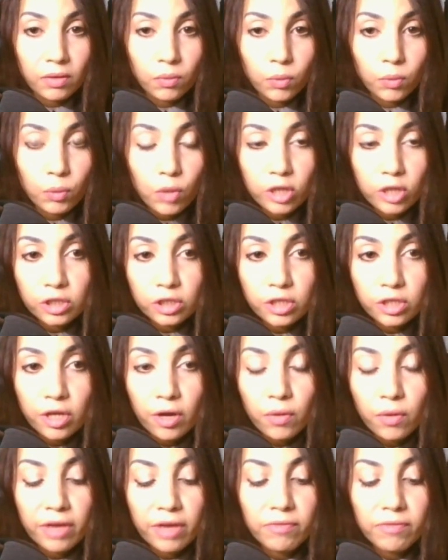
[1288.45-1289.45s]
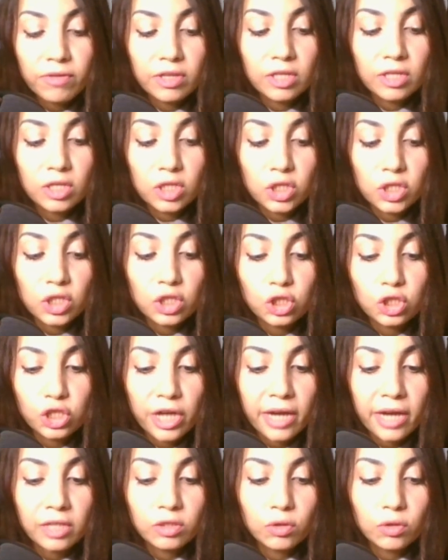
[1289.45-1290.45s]
We want to know if it is
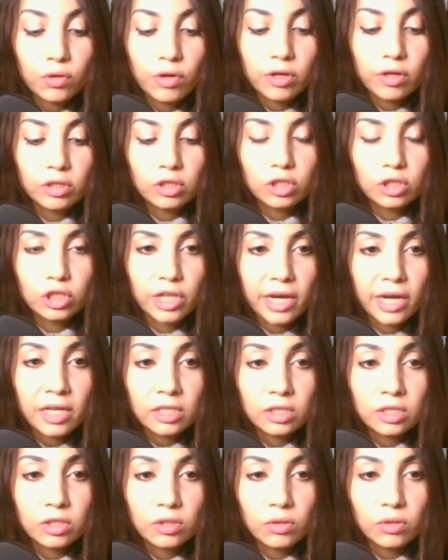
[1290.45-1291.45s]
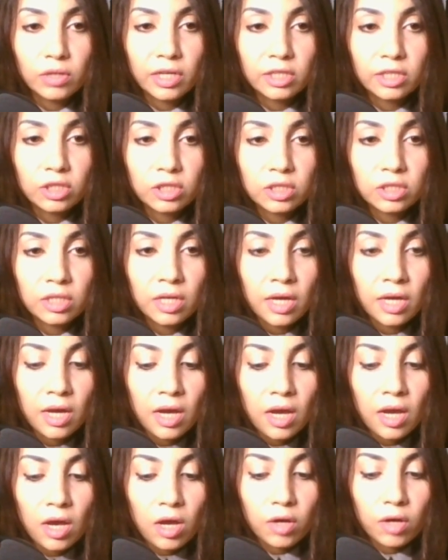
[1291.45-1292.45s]
checked or unchecked. So let's
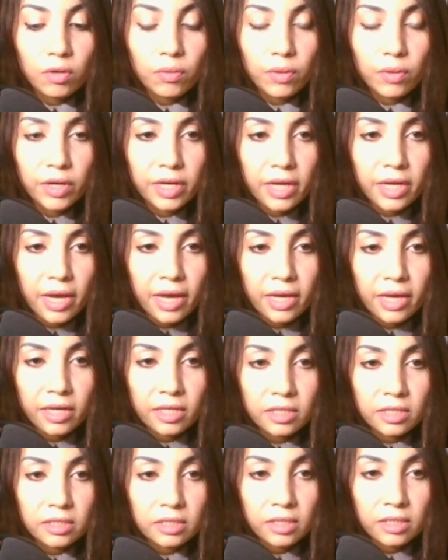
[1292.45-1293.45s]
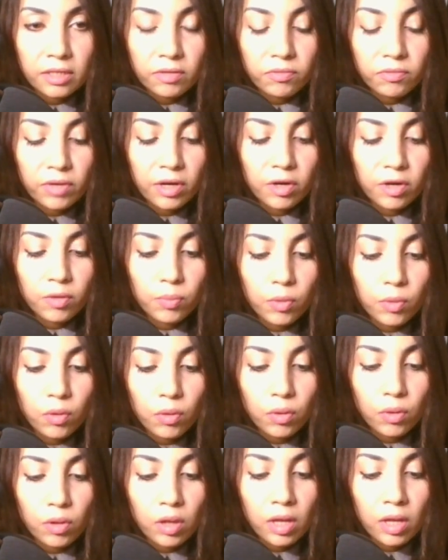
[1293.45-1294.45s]
create
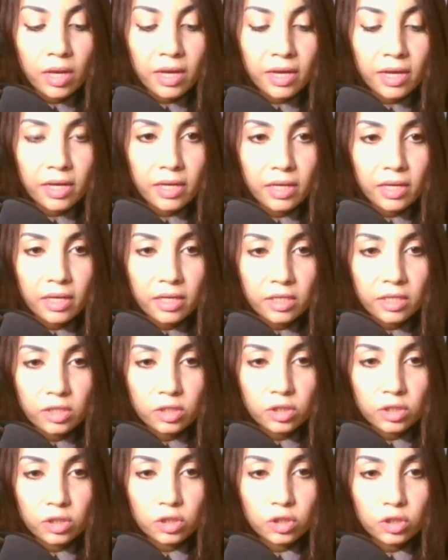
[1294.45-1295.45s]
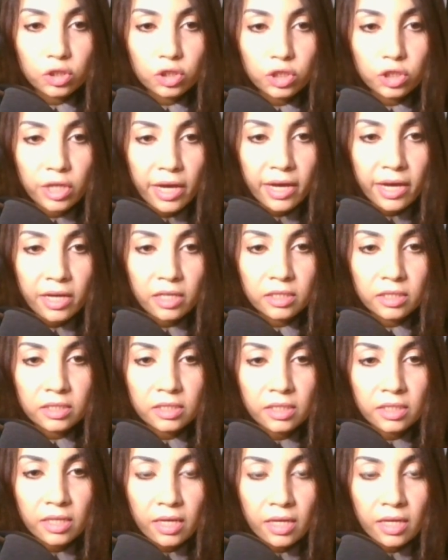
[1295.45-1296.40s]
variable is checked